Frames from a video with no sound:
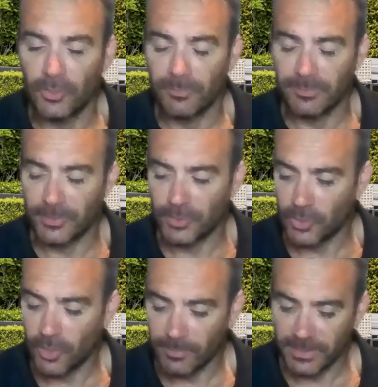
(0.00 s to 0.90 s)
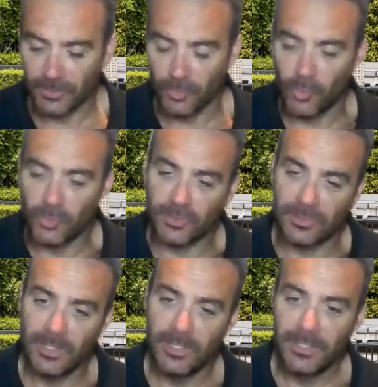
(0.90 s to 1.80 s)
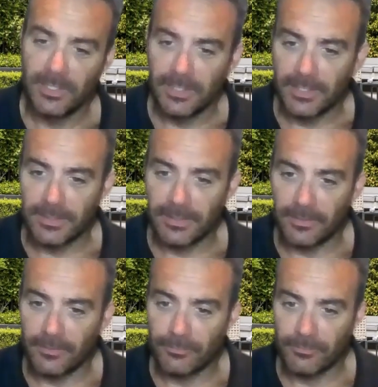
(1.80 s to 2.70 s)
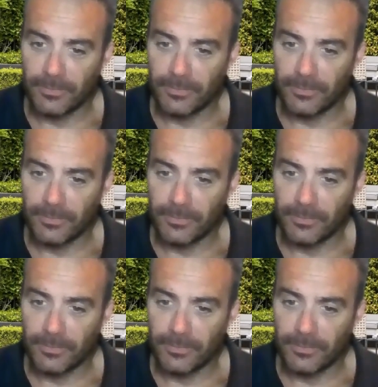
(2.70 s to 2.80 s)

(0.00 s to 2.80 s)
not so much online, but just courses of